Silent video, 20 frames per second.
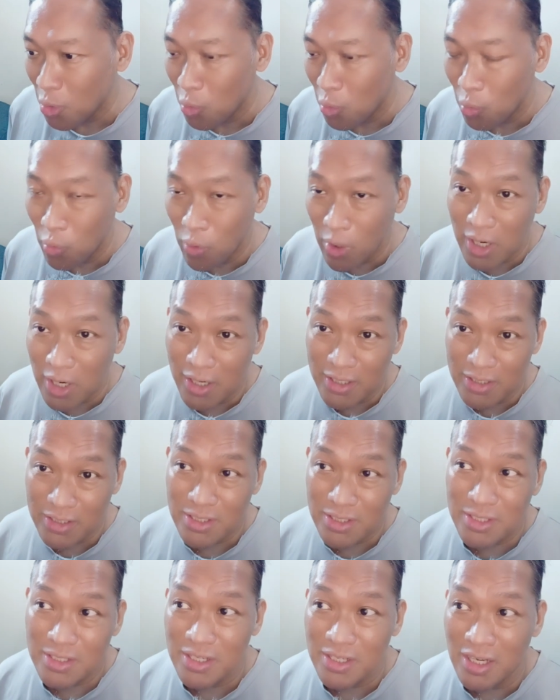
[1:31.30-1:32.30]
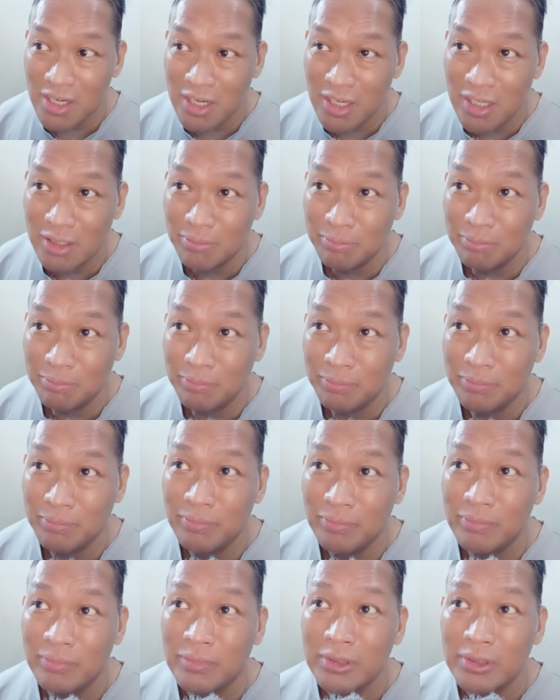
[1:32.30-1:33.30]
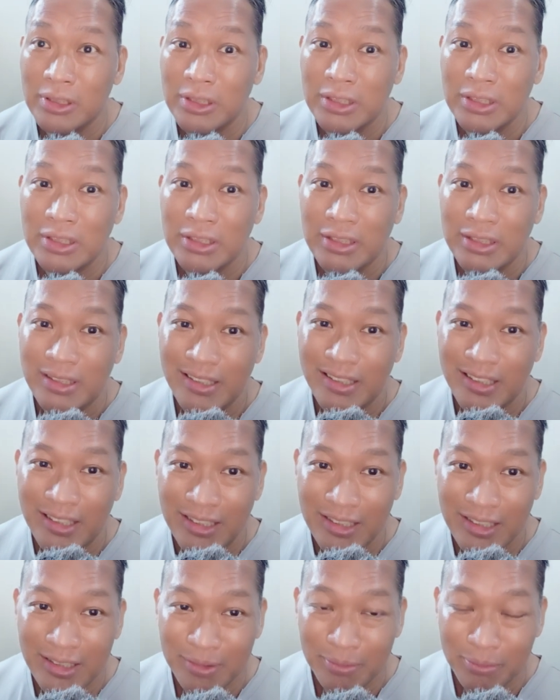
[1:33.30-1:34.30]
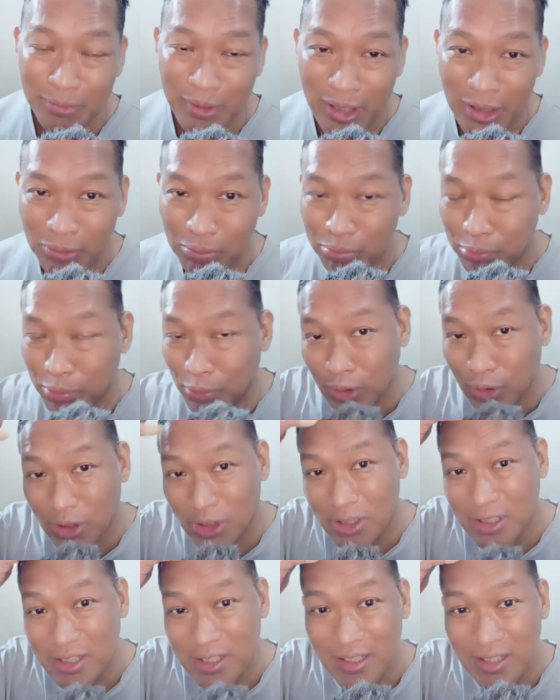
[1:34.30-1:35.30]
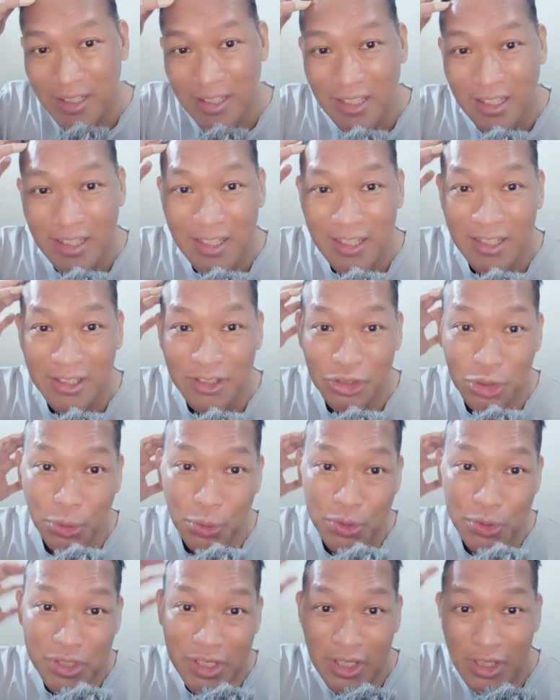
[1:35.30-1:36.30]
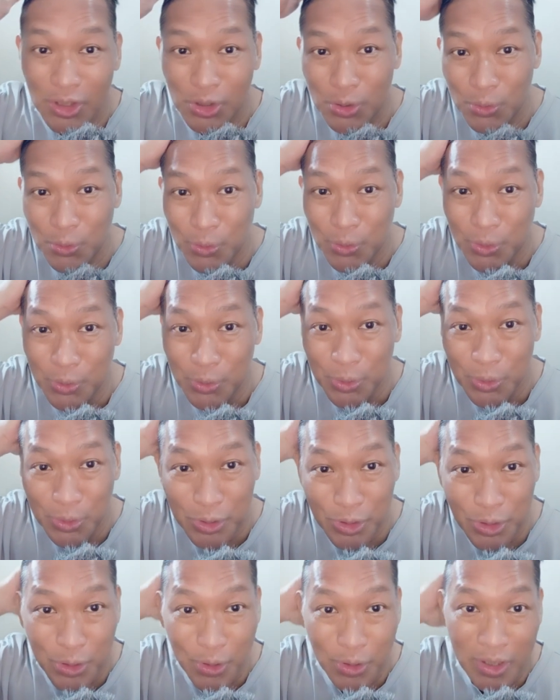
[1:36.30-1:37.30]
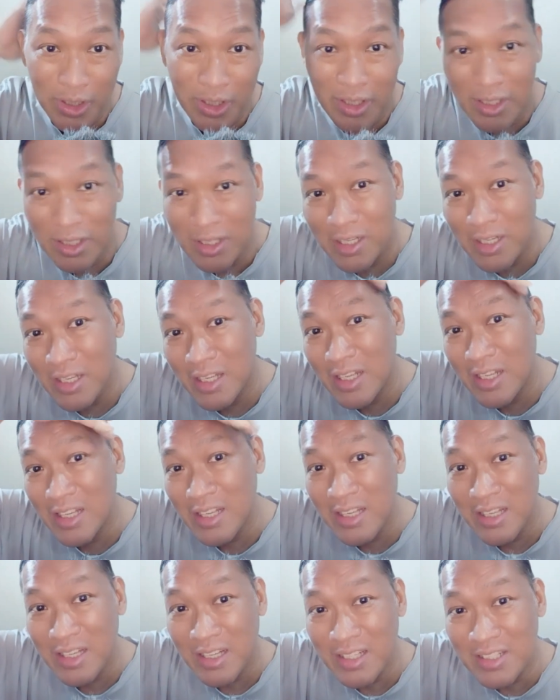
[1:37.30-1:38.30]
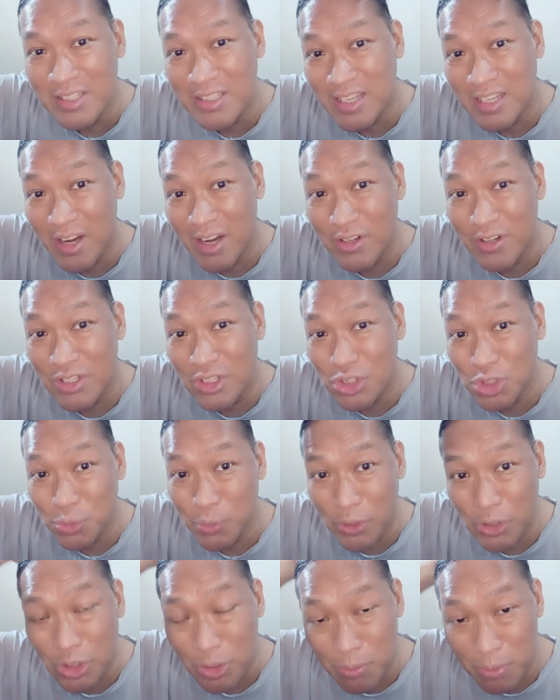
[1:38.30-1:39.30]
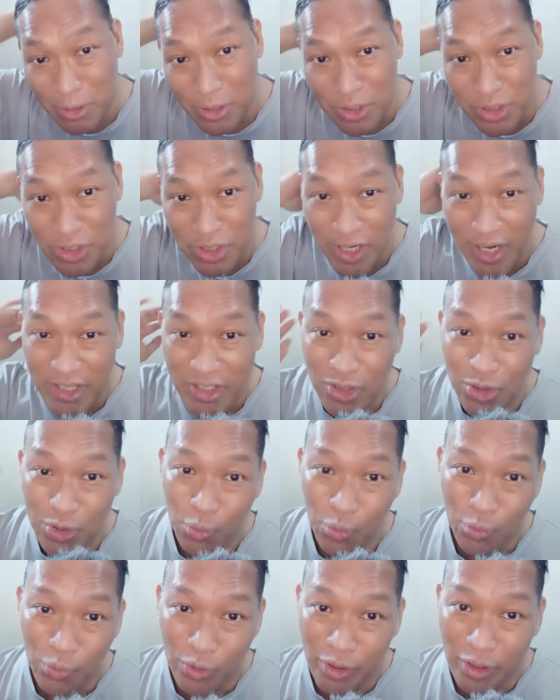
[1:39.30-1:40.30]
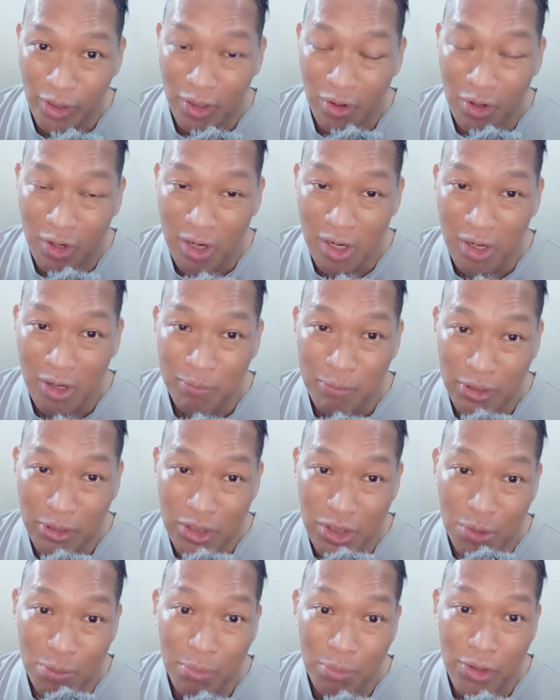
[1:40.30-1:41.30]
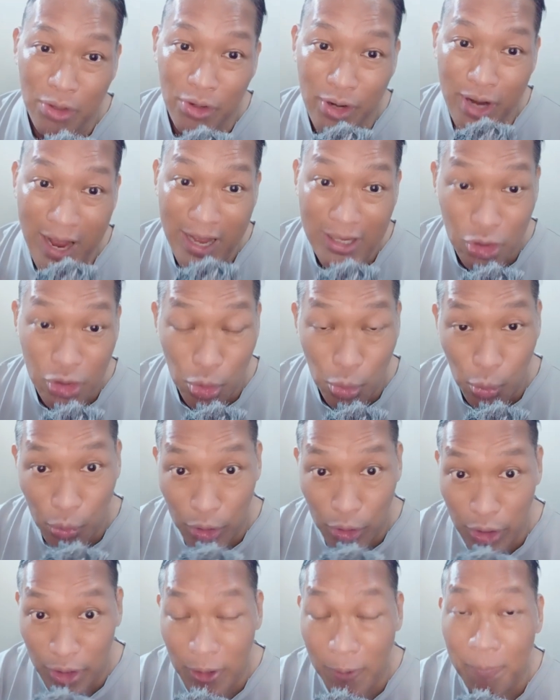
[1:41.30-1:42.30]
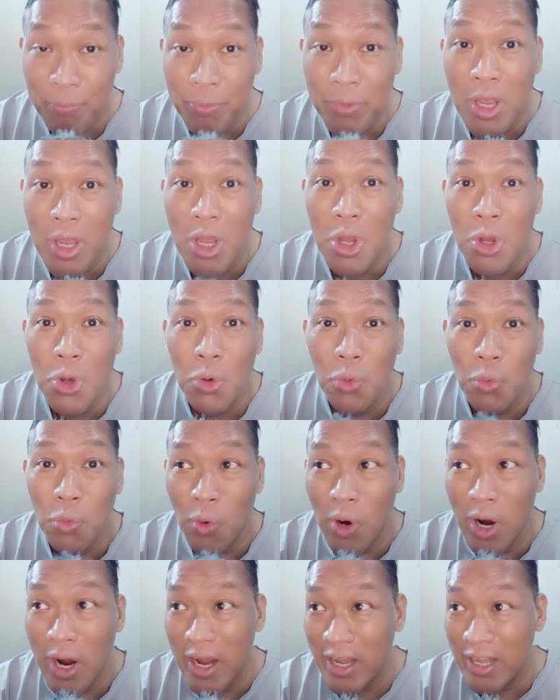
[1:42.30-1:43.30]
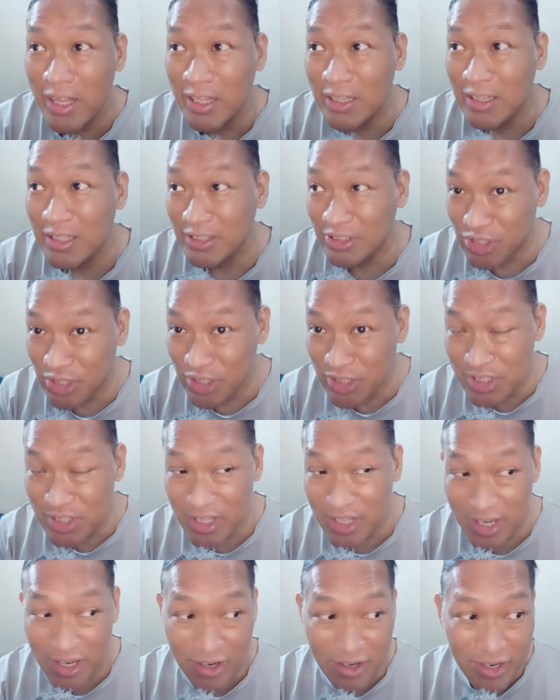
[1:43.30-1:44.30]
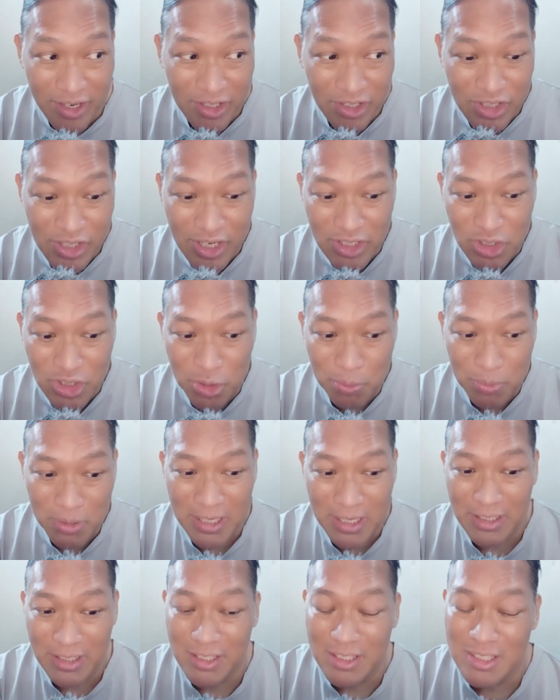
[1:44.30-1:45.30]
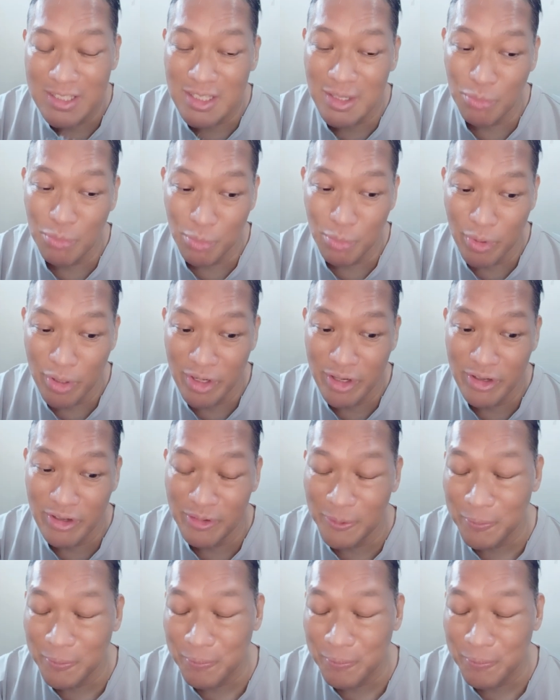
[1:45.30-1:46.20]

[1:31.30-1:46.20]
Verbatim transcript: was um, um, it put uh, Josie into you know a, a, scary situation because she has to work uh, because her mother has to work while she's there and she has to be hidden somewhere. You know?